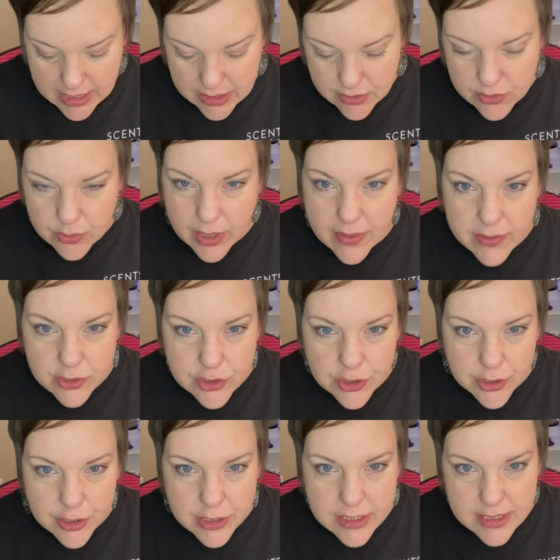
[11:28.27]
So yeah, the
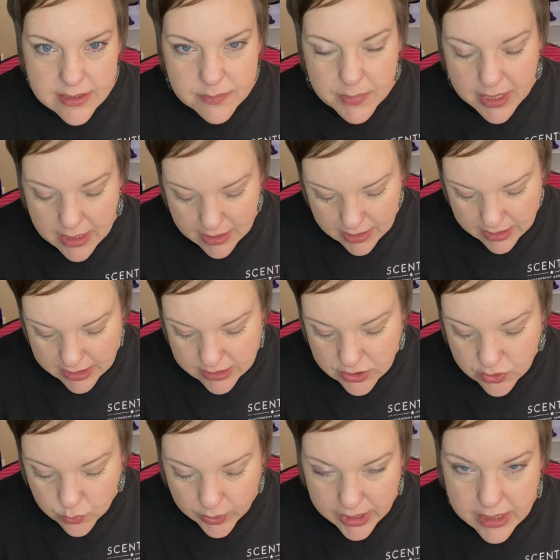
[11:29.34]
sugar does make it is
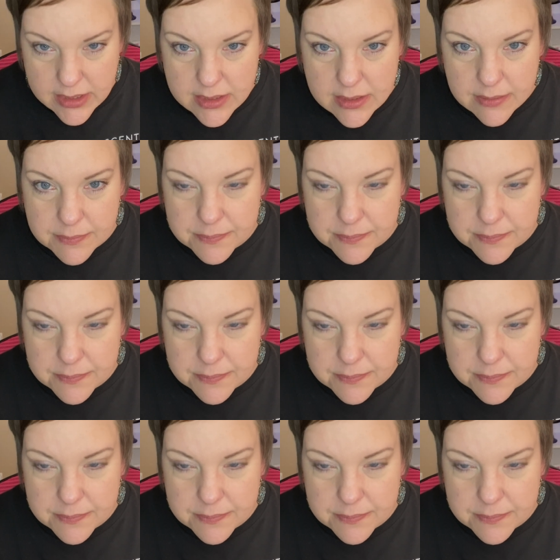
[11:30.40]
sweet.